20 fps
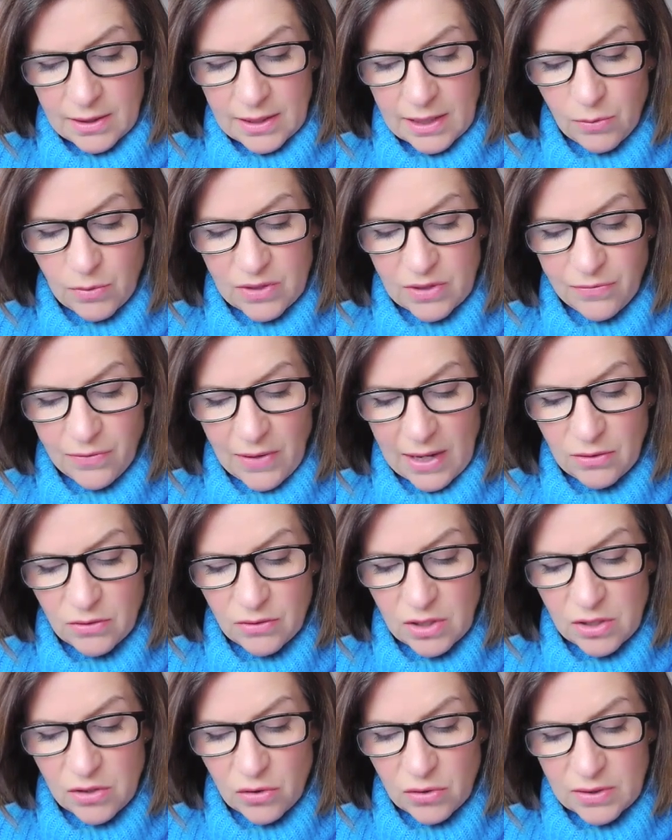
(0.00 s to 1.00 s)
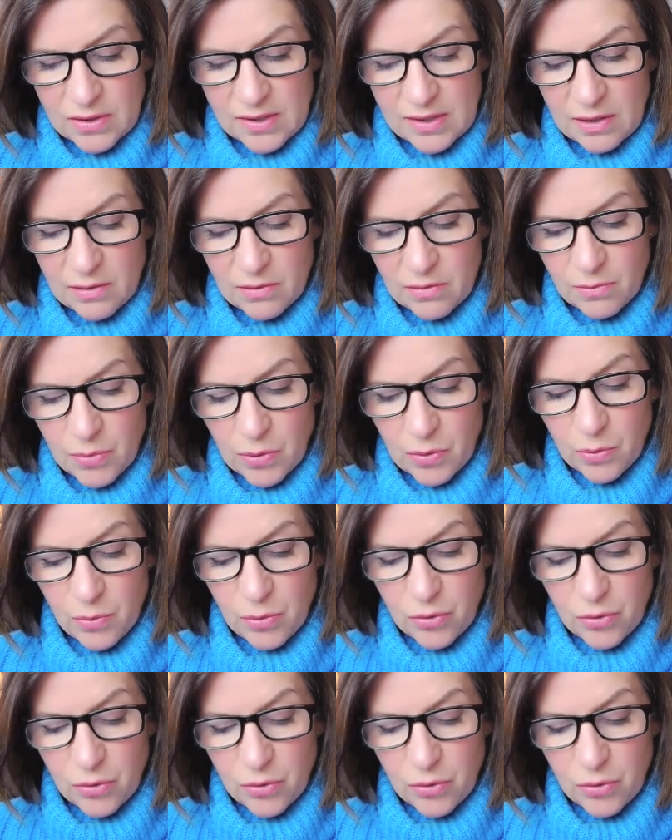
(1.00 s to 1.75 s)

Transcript: It was founded on a simple